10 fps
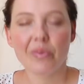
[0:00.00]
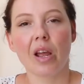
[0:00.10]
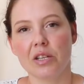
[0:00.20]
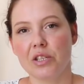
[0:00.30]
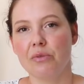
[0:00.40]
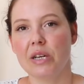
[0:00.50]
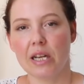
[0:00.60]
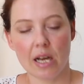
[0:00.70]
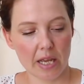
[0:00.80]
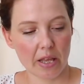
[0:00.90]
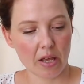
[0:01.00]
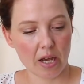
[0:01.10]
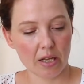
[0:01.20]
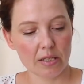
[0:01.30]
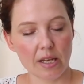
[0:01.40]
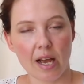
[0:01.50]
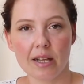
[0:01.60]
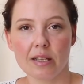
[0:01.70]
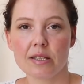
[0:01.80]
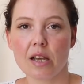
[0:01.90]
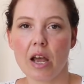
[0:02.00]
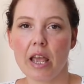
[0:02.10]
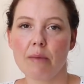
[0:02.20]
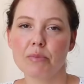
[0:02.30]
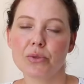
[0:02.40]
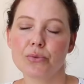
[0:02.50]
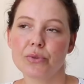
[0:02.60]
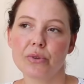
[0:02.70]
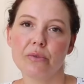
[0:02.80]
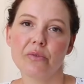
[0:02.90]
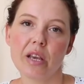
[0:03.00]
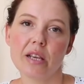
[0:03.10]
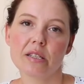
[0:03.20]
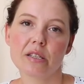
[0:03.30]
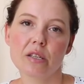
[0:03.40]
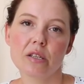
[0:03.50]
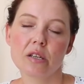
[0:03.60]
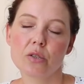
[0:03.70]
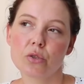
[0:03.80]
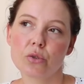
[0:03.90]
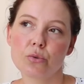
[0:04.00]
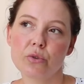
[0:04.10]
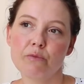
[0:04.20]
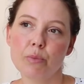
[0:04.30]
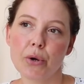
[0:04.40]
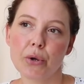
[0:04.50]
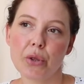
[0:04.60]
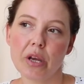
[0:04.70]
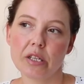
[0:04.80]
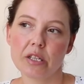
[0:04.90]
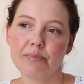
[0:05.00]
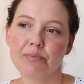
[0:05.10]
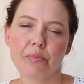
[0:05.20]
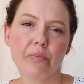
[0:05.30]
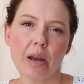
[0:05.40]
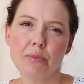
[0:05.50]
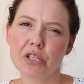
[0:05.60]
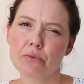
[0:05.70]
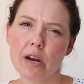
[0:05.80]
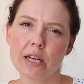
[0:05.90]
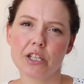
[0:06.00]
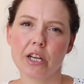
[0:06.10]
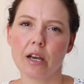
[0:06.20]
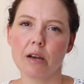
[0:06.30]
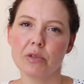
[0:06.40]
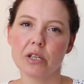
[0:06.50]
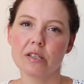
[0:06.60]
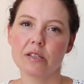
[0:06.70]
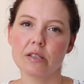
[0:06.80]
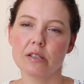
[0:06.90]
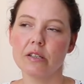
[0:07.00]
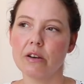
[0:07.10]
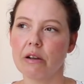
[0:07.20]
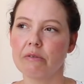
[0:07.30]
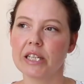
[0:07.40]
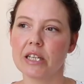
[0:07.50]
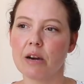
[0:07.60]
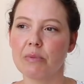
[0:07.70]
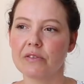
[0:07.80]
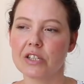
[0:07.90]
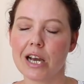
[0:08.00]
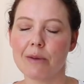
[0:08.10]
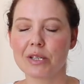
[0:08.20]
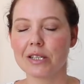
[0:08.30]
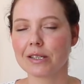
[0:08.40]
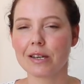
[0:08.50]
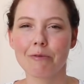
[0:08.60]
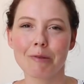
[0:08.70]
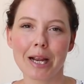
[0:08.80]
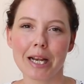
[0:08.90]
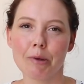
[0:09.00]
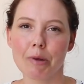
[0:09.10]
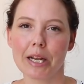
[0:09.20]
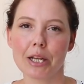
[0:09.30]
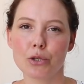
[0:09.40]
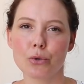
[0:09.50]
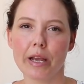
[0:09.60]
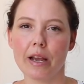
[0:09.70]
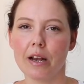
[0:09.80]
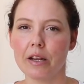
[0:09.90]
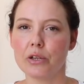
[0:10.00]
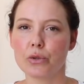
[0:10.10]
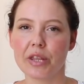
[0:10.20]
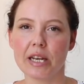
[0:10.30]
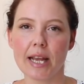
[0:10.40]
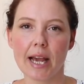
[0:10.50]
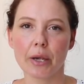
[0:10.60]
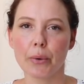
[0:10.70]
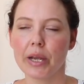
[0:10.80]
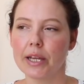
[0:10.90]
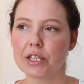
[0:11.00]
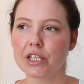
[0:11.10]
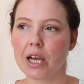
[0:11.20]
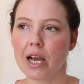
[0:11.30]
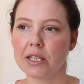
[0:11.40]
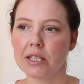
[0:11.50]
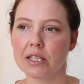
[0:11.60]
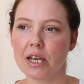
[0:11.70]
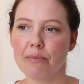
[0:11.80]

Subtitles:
I do really like that, and I am it's the sort of book that I'm just relishing. I'm just, you know, I read a couple of chapters and I really, really enjoy it. I enjoy the language and